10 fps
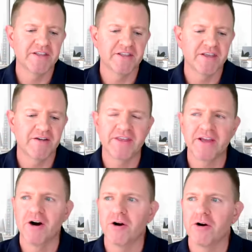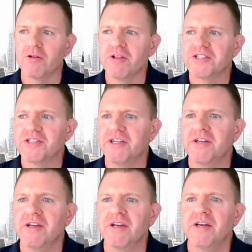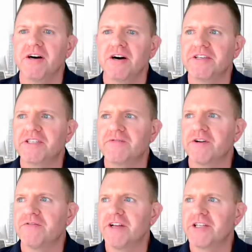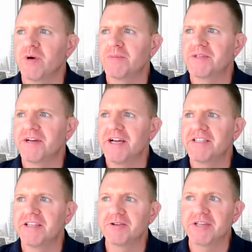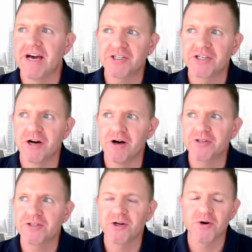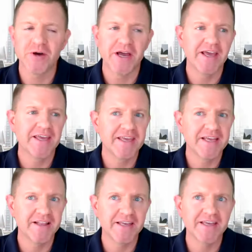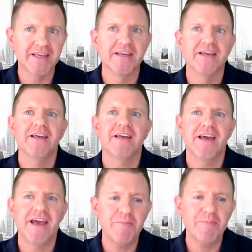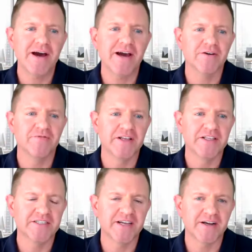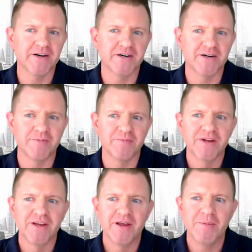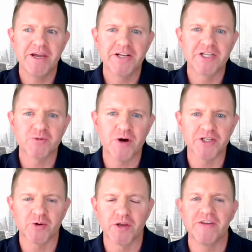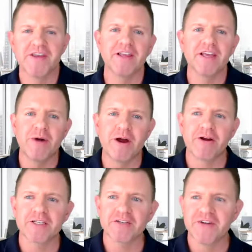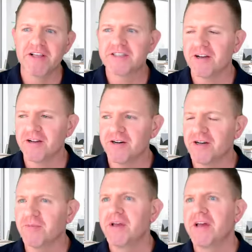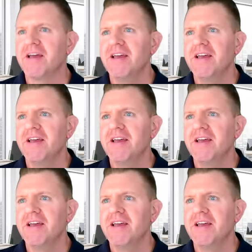and everything are listed on these different events websites. And there's actually also a Healy APAC events.com page as well. So we have Healy Americas events.com,